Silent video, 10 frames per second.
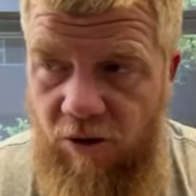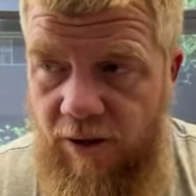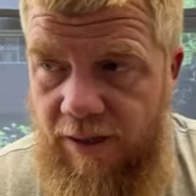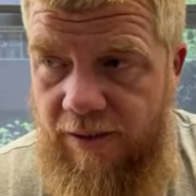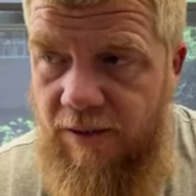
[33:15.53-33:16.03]

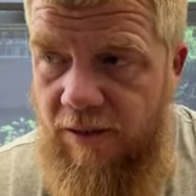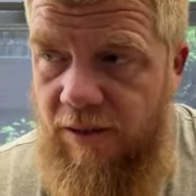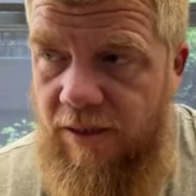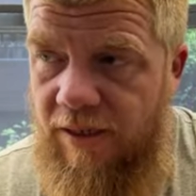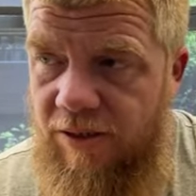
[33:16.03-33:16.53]
You know, and
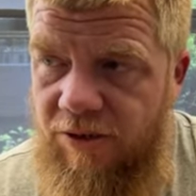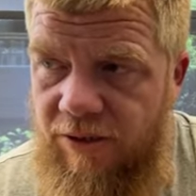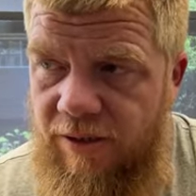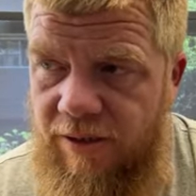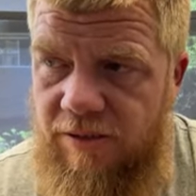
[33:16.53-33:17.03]
uh,
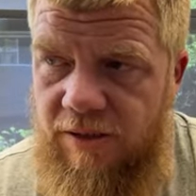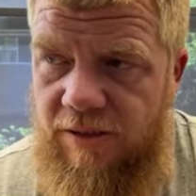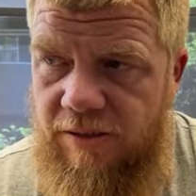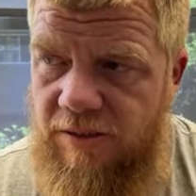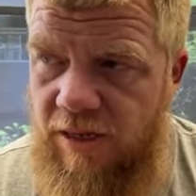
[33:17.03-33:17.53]
you're
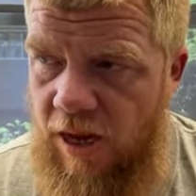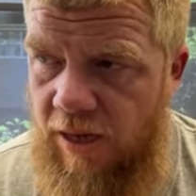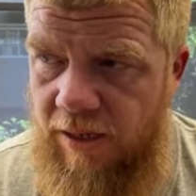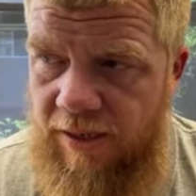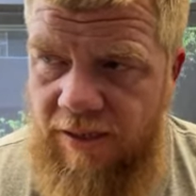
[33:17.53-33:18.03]
it's it's
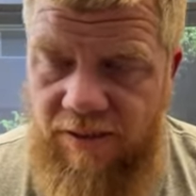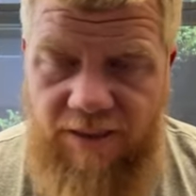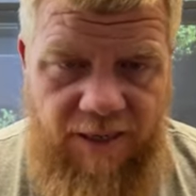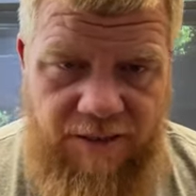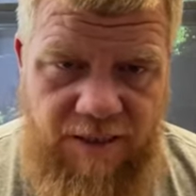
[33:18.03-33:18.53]
not any
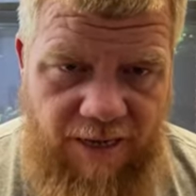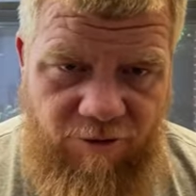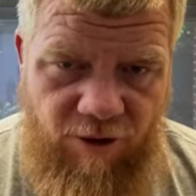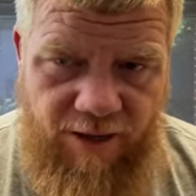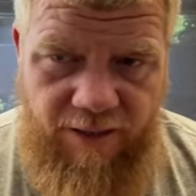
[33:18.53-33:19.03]
less
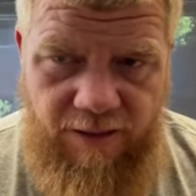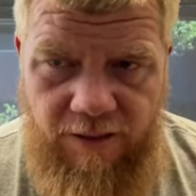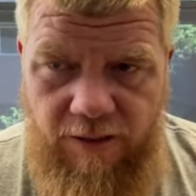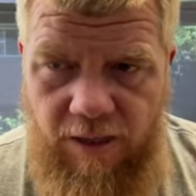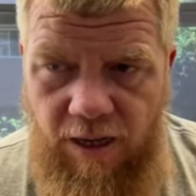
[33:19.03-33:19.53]

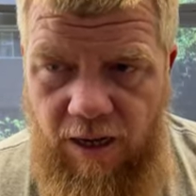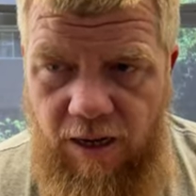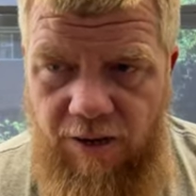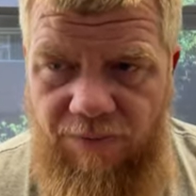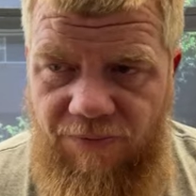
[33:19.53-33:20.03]
hygienic
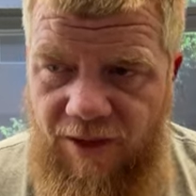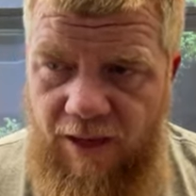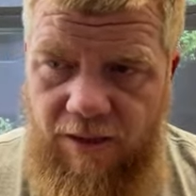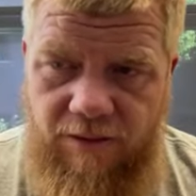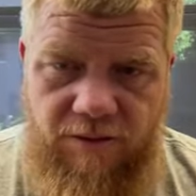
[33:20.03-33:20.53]
uh,
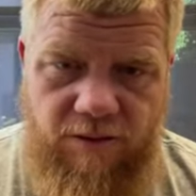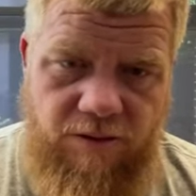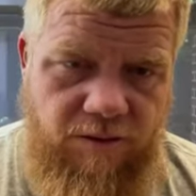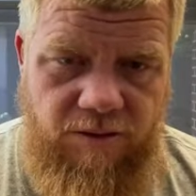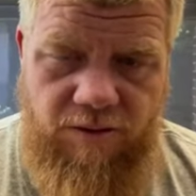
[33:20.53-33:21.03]
than
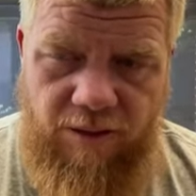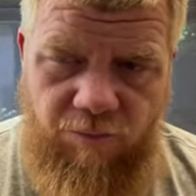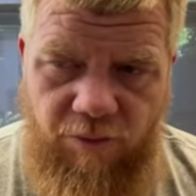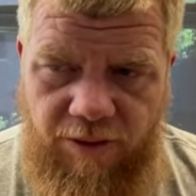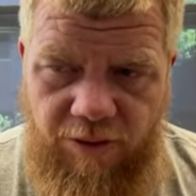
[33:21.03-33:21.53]
this than
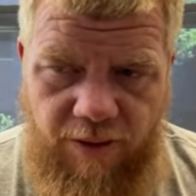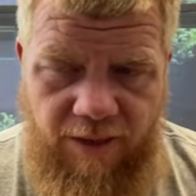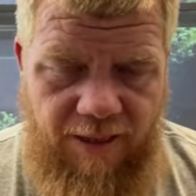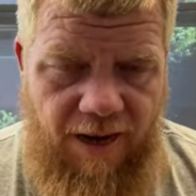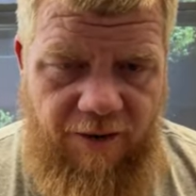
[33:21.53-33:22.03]
what you're
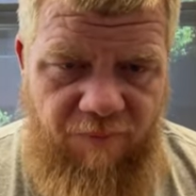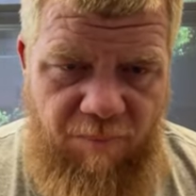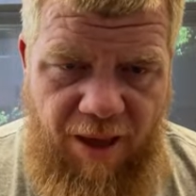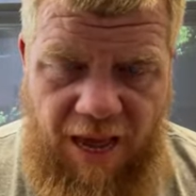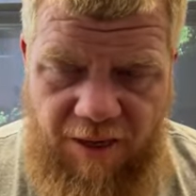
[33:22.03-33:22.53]
getting out of a
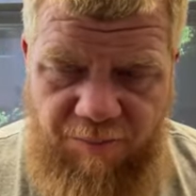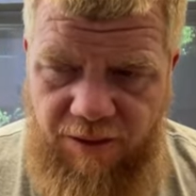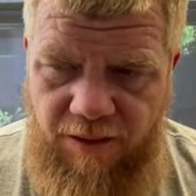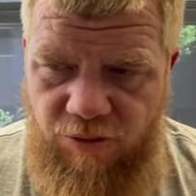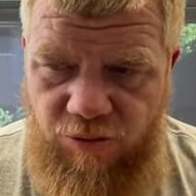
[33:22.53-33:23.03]
pack
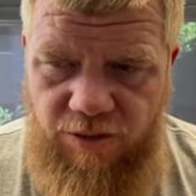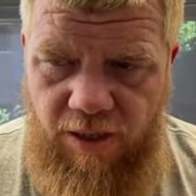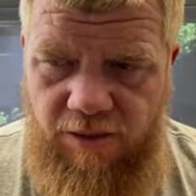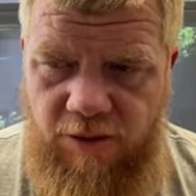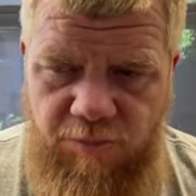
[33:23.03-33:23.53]
because you're
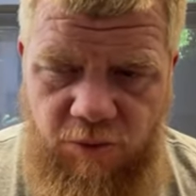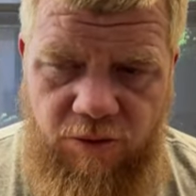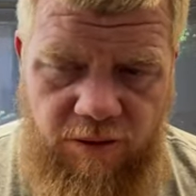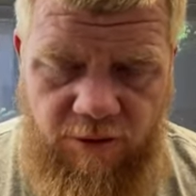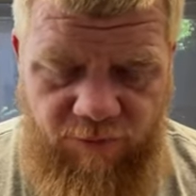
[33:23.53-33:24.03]
not
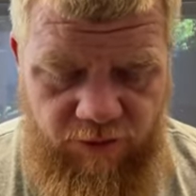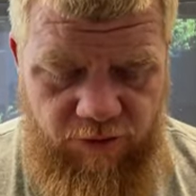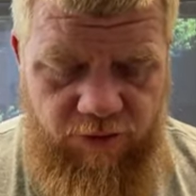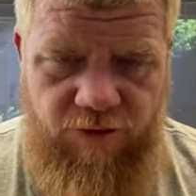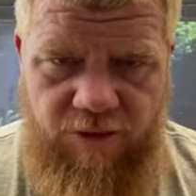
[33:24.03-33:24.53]
smoking the
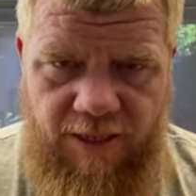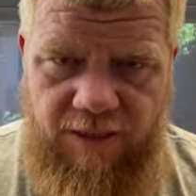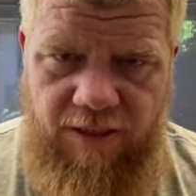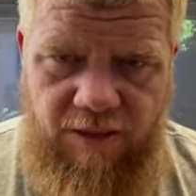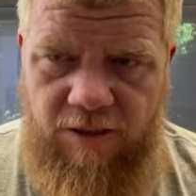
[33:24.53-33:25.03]
filter. You're
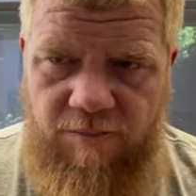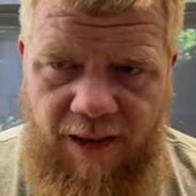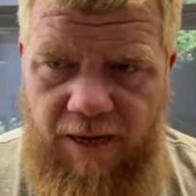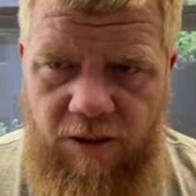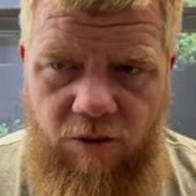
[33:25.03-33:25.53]
taking the
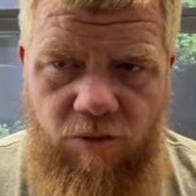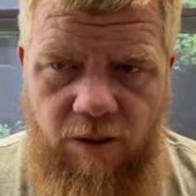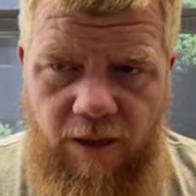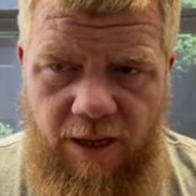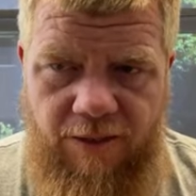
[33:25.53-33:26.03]
tobacco
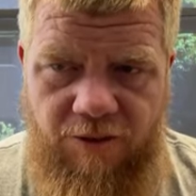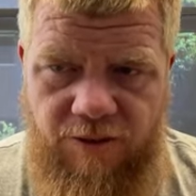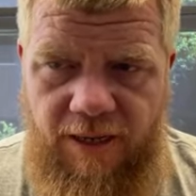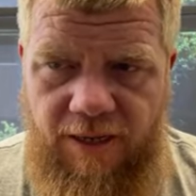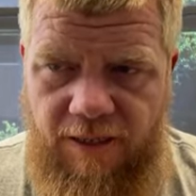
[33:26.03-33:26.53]
and you're
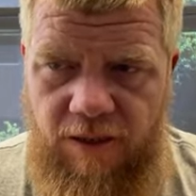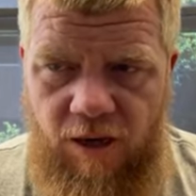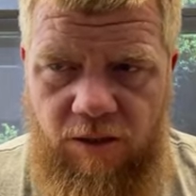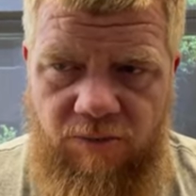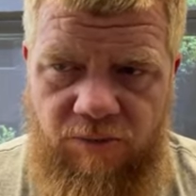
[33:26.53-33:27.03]
taking
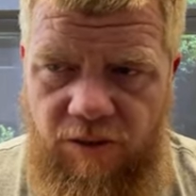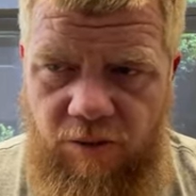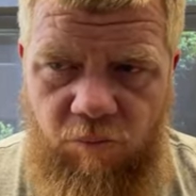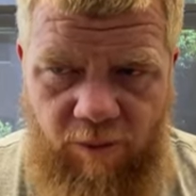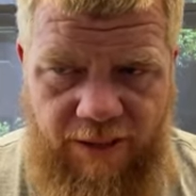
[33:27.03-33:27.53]
all of
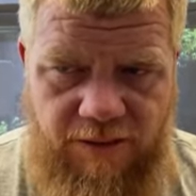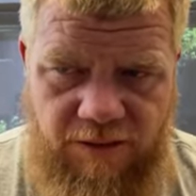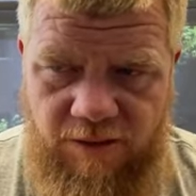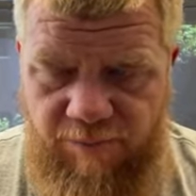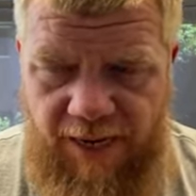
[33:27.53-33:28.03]
the
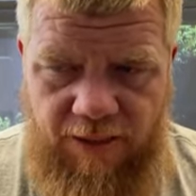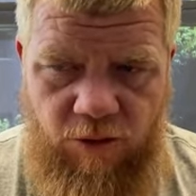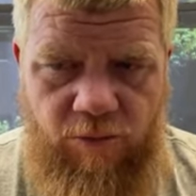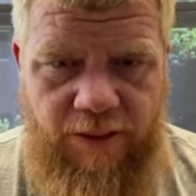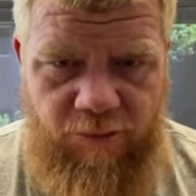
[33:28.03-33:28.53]
wasted
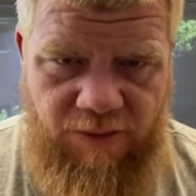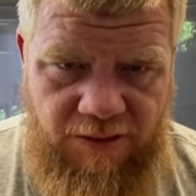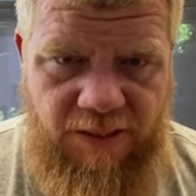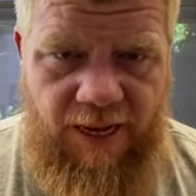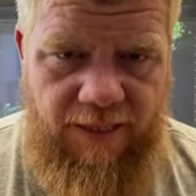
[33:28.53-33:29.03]
tobacco and
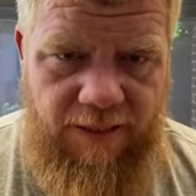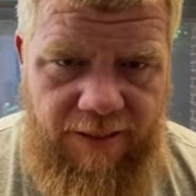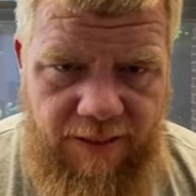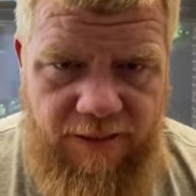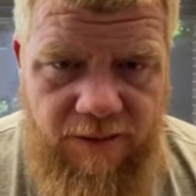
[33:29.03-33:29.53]

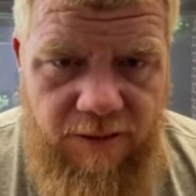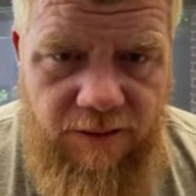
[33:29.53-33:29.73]
recycling it.